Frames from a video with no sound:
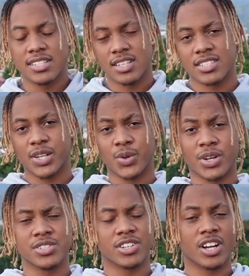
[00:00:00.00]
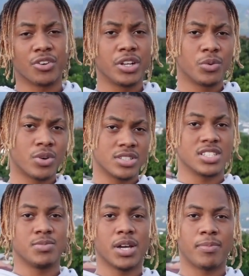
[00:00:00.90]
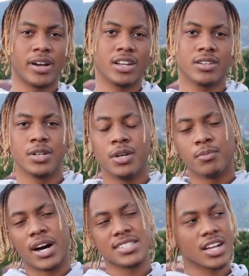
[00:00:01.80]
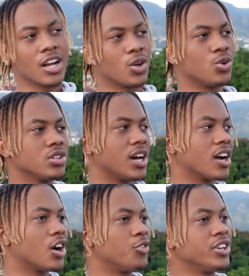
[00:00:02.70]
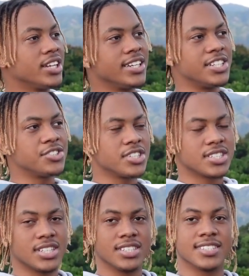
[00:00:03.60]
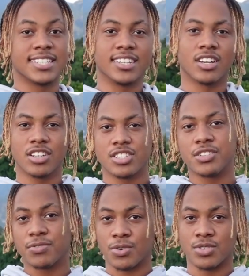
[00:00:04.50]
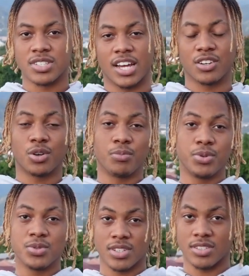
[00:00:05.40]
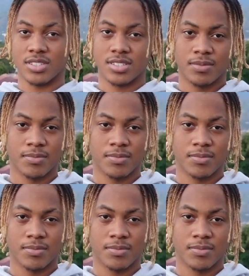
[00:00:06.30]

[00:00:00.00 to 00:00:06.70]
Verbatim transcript: as I said when I was younger, I really wanted to be a pilot. But as I got older, I got really interested into technology, phones, and computers.